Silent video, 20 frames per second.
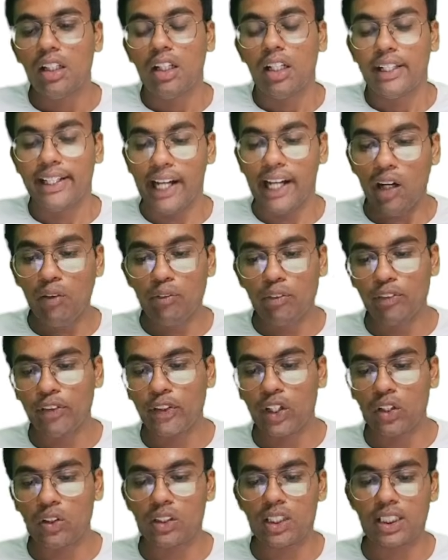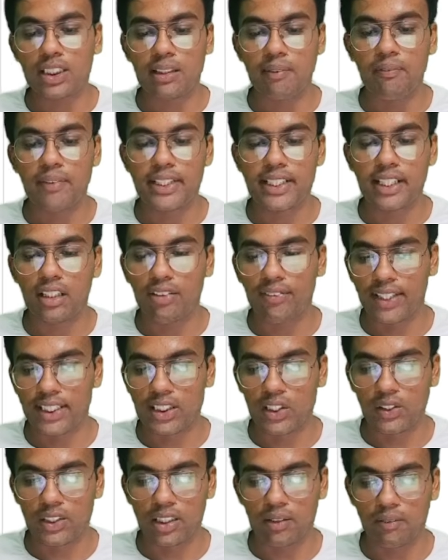Now moving on to the submission of
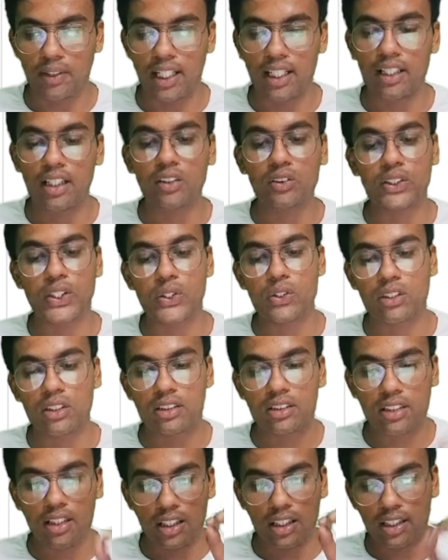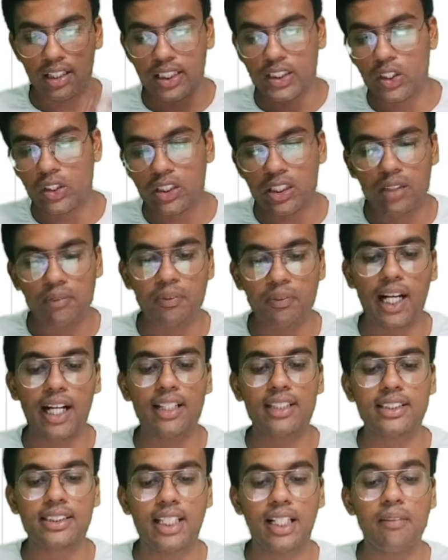resolution plan. Now resolution
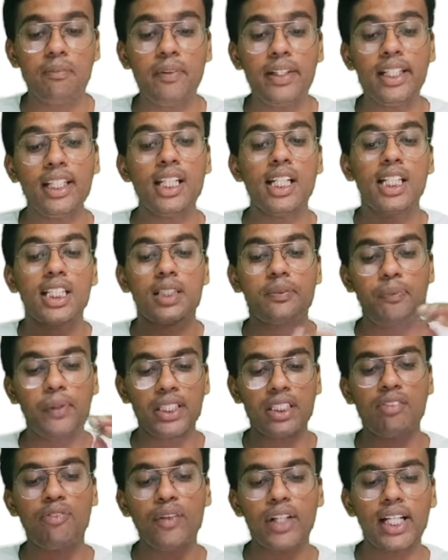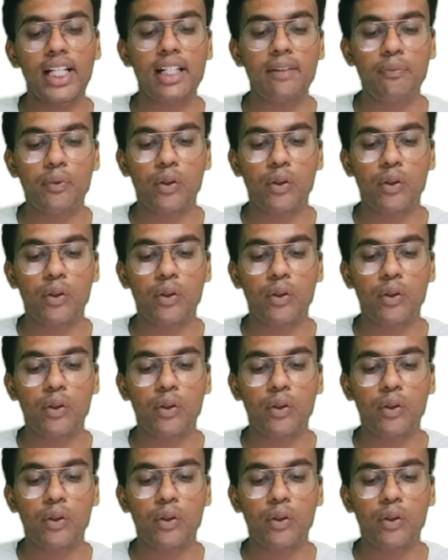plan shall specifically